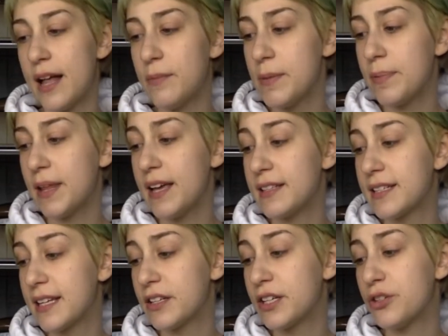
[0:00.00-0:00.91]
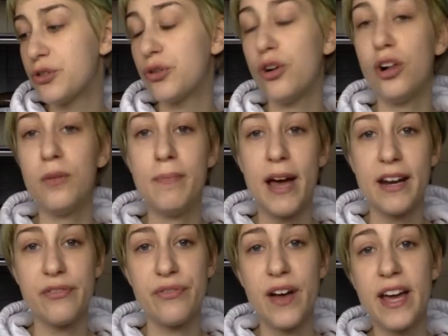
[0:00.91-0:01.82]
Elmi Plant Skin Control
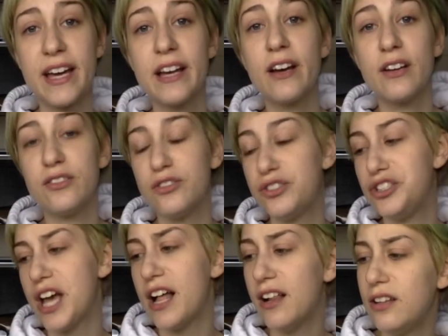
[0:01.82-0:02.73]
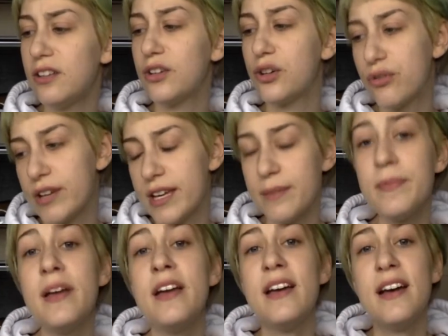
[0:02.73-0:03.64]
Mattifying Gel Cream.